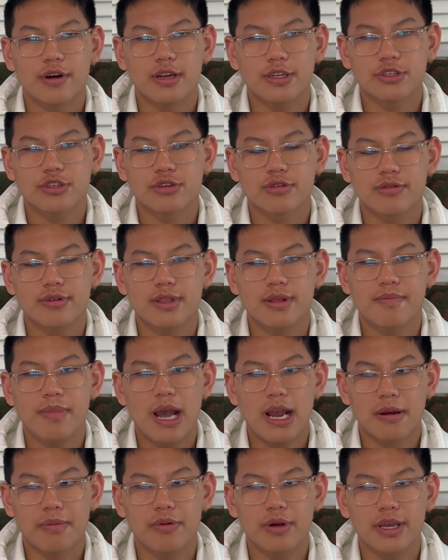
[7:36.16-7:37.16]
unscrewing the
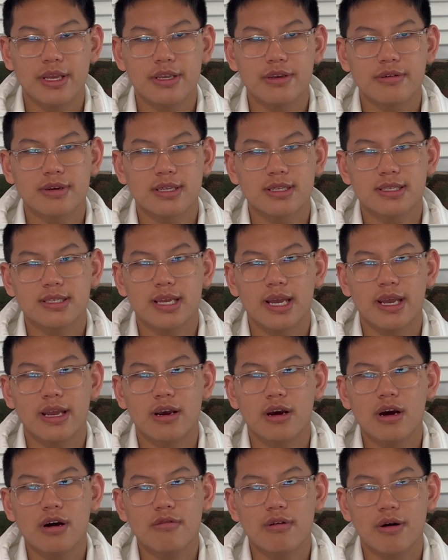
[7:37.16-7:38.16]
back plate, you can say,
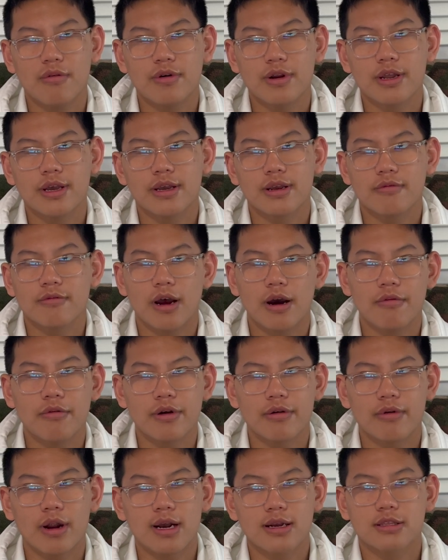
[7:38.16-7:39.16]
oh, I want to
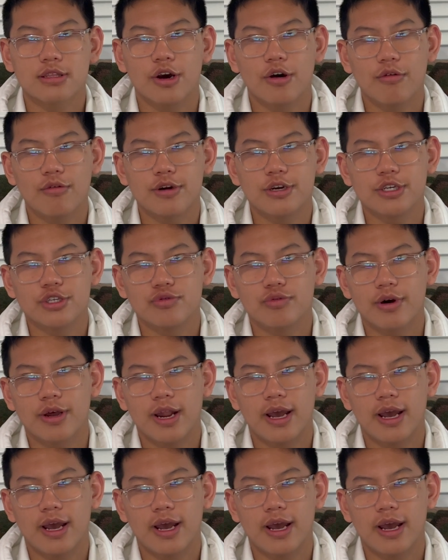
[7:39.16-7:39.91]
rock the orange one.